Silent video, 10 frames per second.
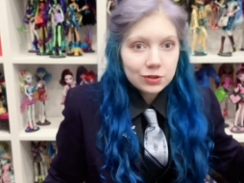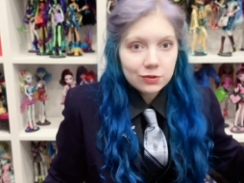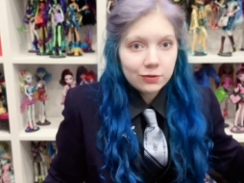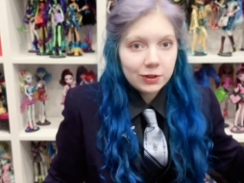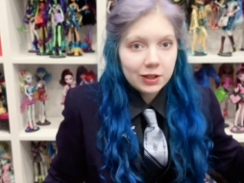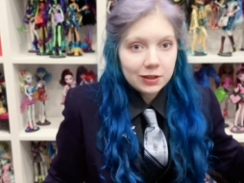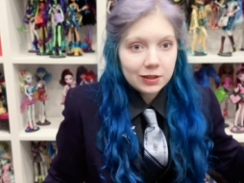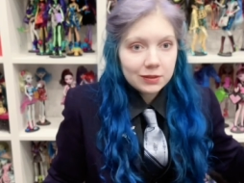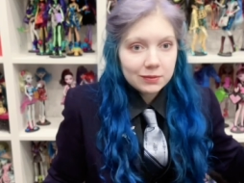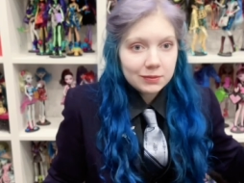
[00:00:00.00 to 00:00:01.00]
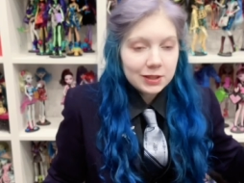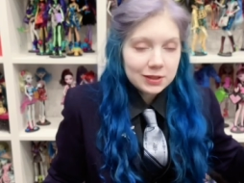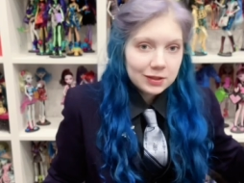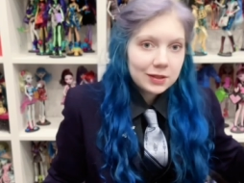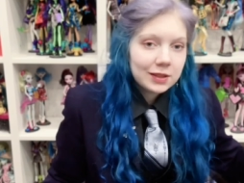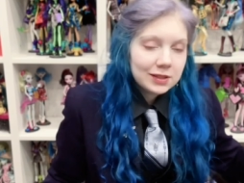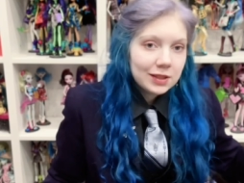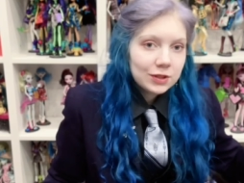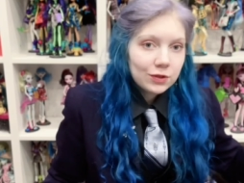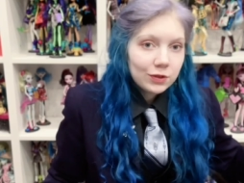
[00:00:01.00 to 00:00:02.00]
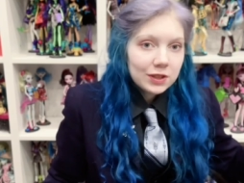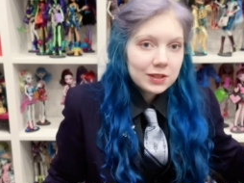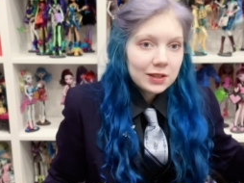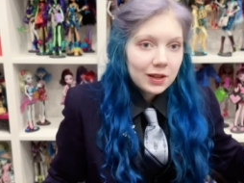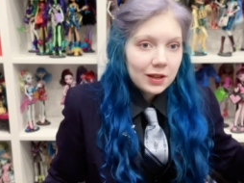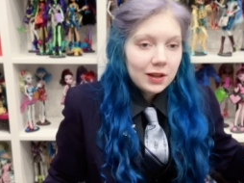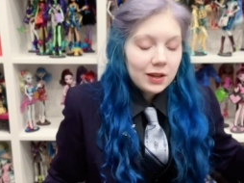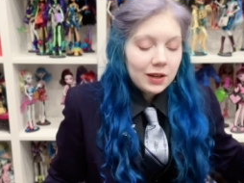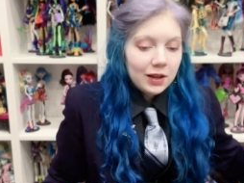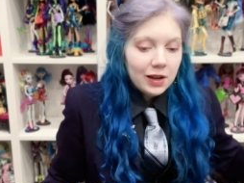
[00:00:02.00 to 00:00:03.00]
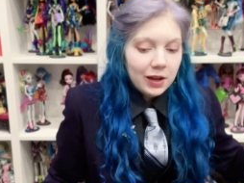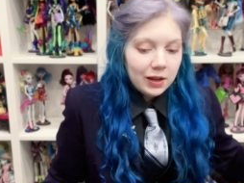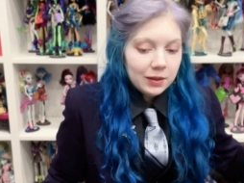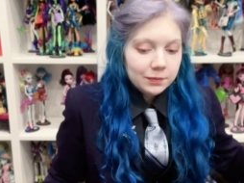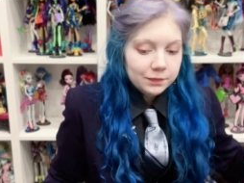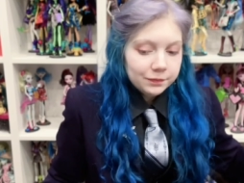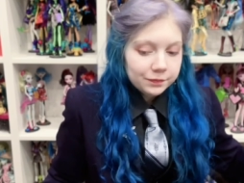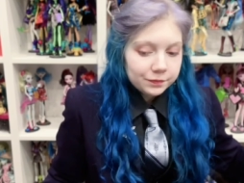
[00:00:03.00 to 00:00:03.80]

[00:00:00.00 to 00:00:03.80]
to find a decent accessories. Um,